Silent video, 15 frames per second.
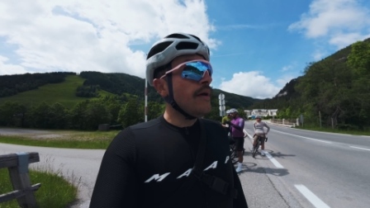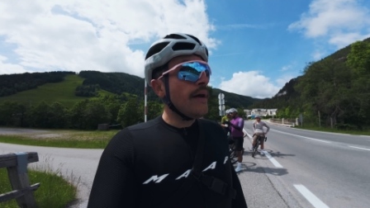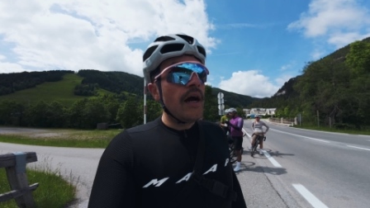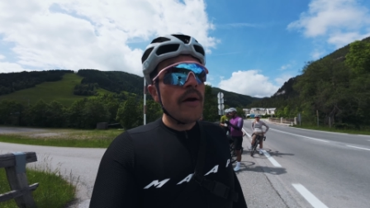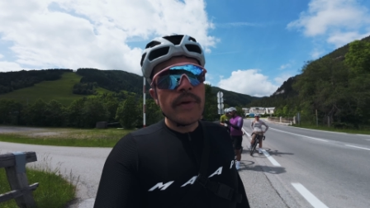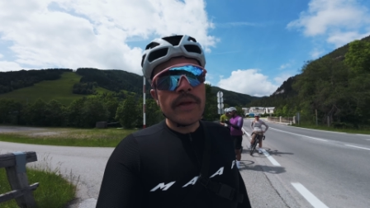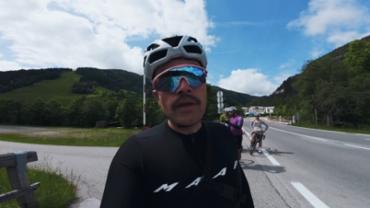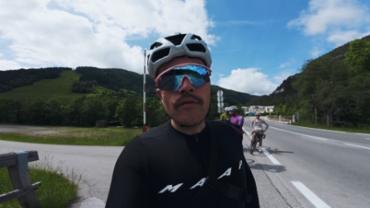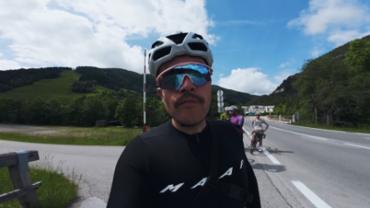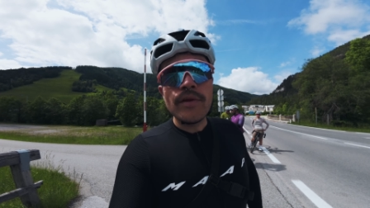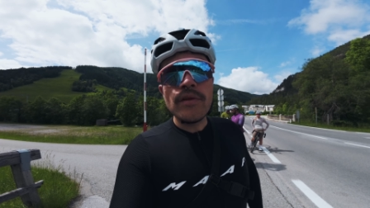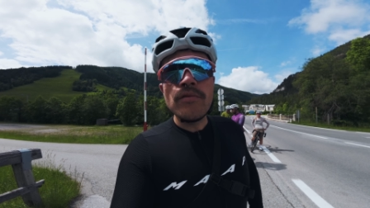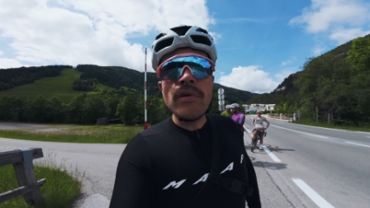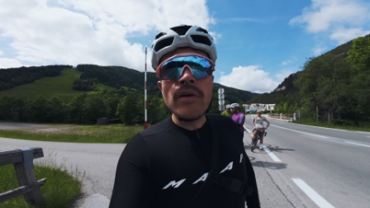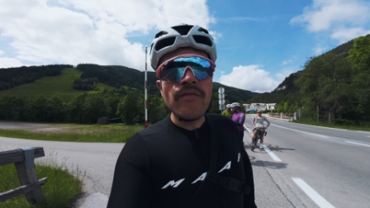I mean, I've
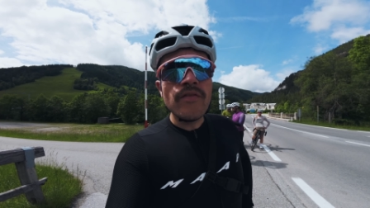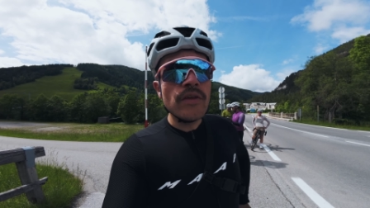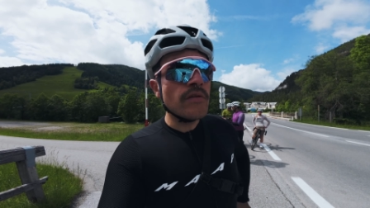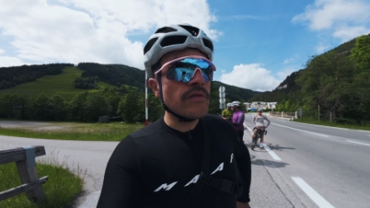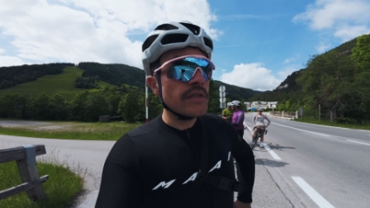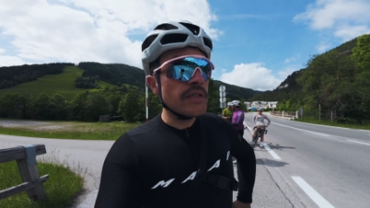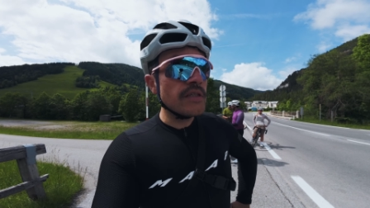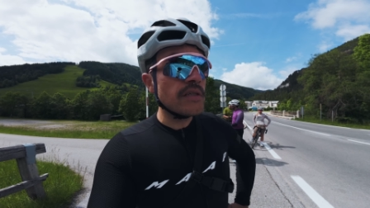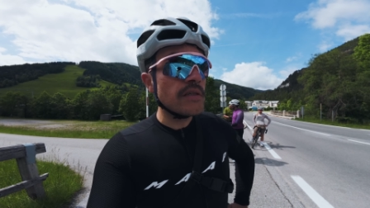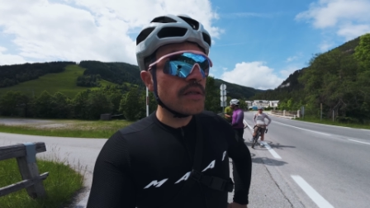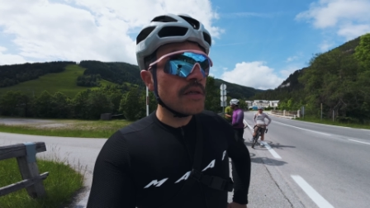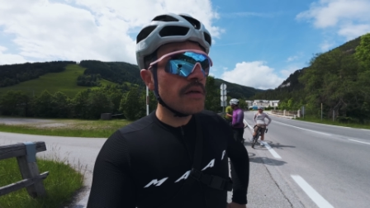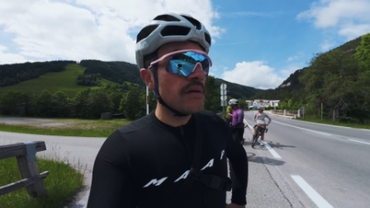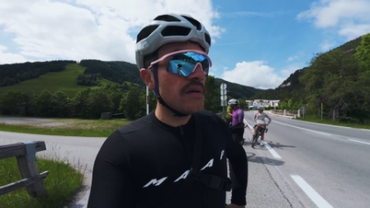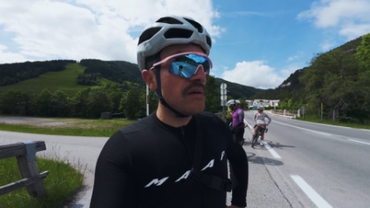been doing videos since
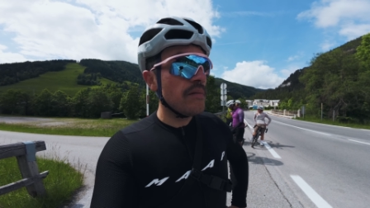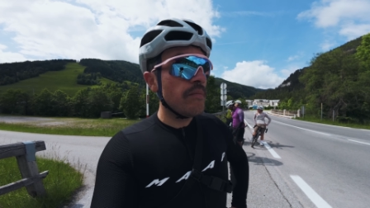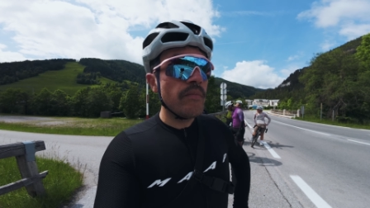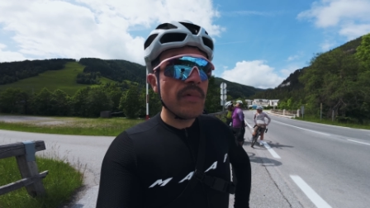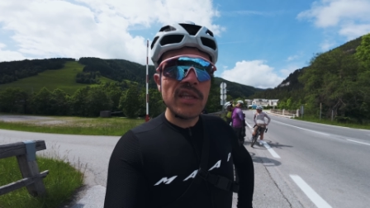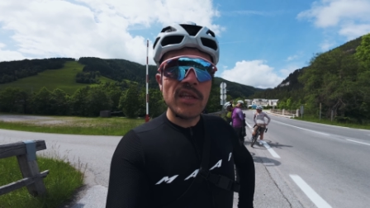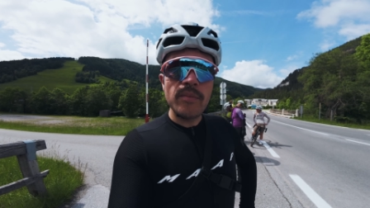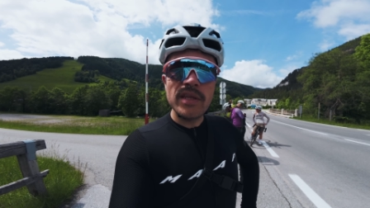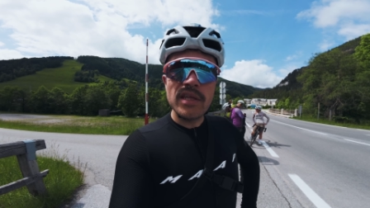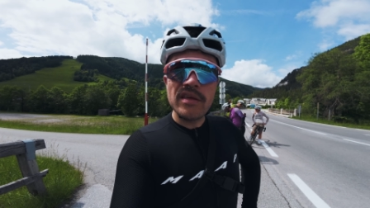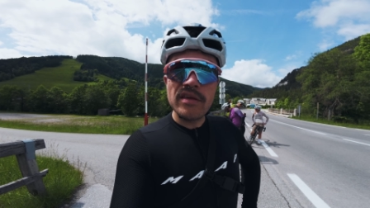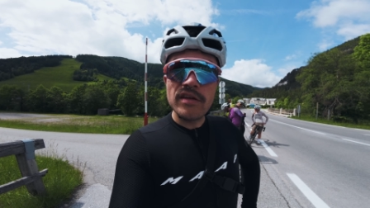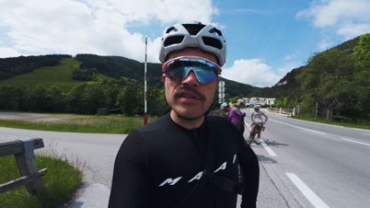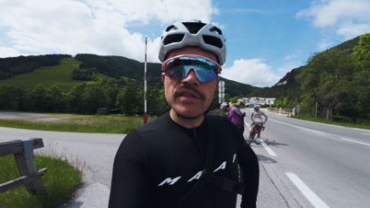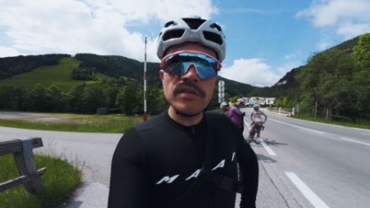many, many
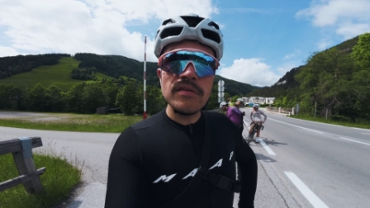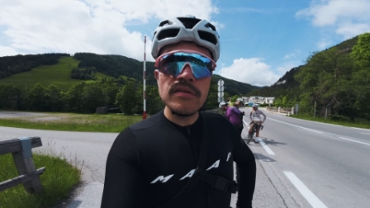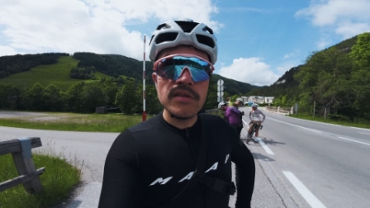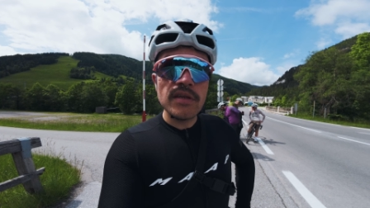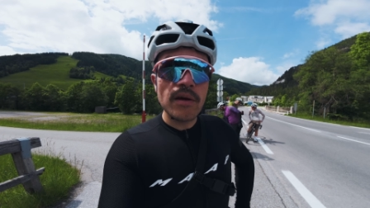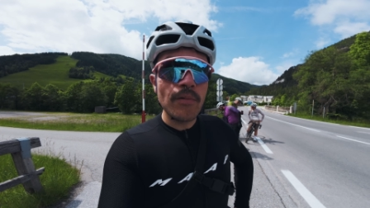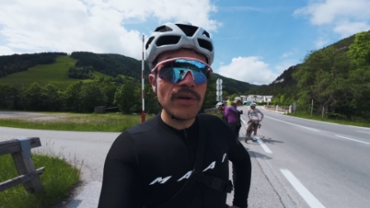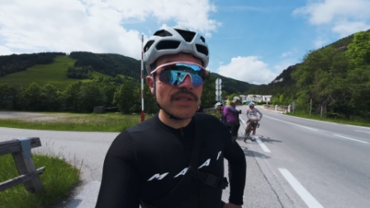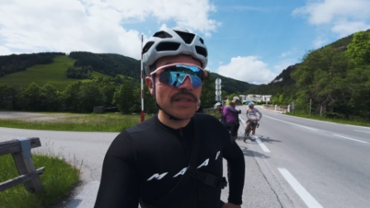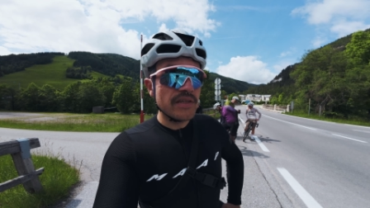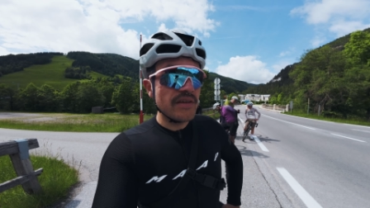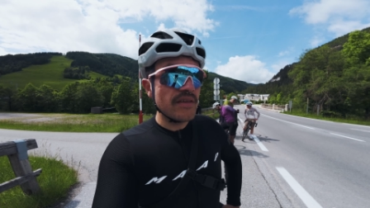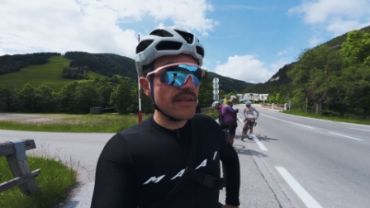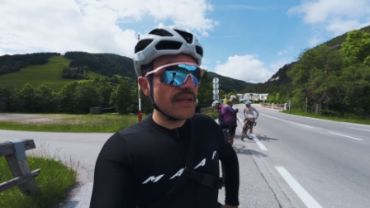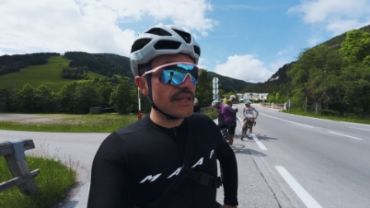years since I was
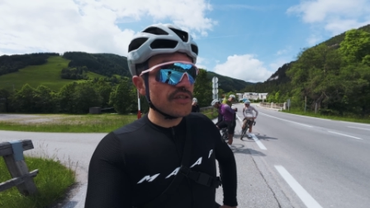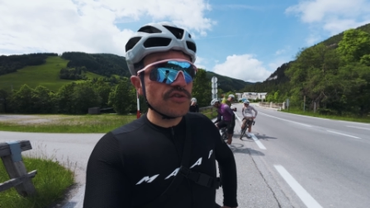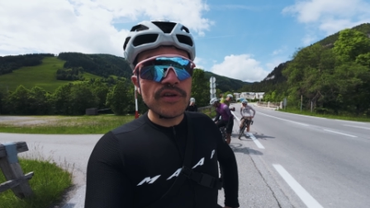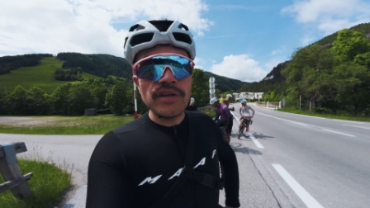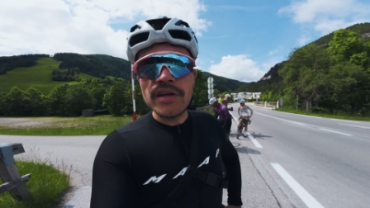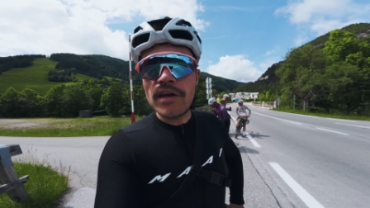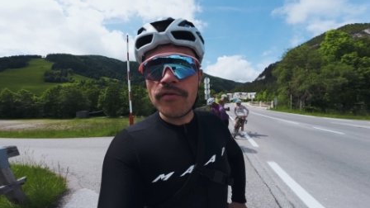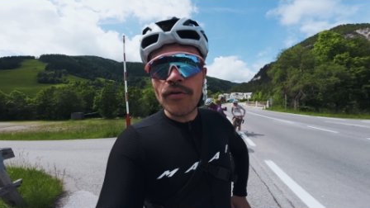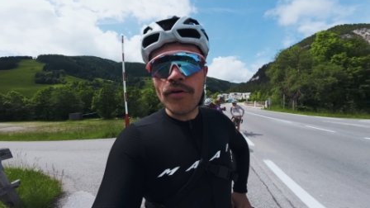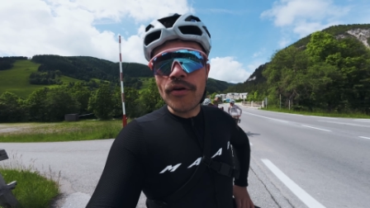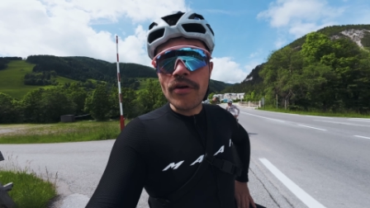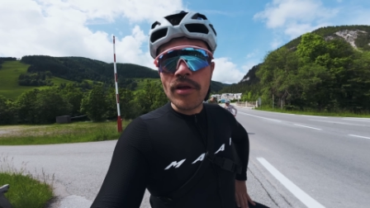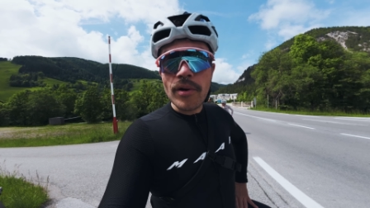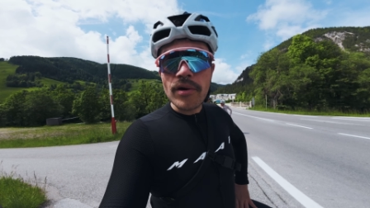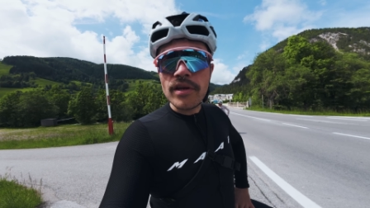kid, and actually I
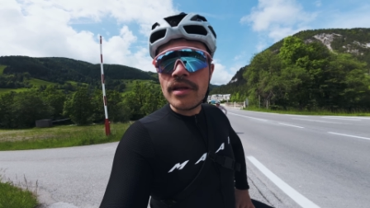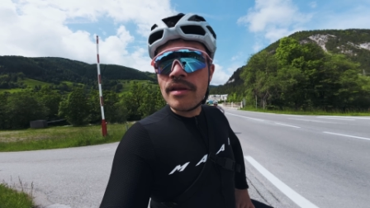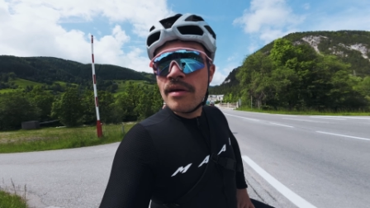forgot about it.